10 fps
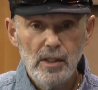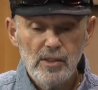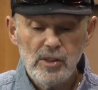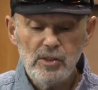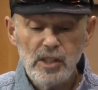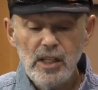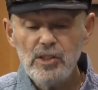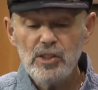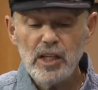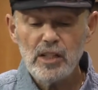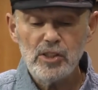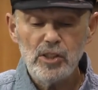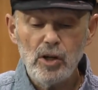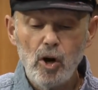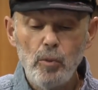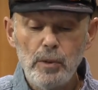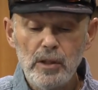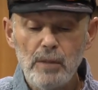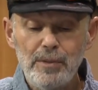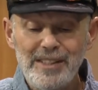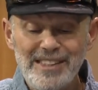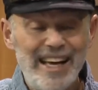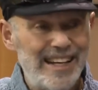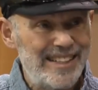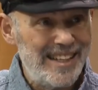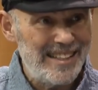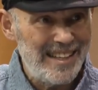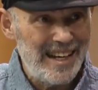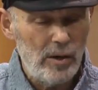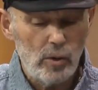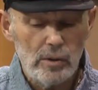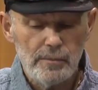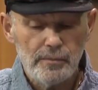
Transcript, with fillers: since each section opened up exactly on the hour.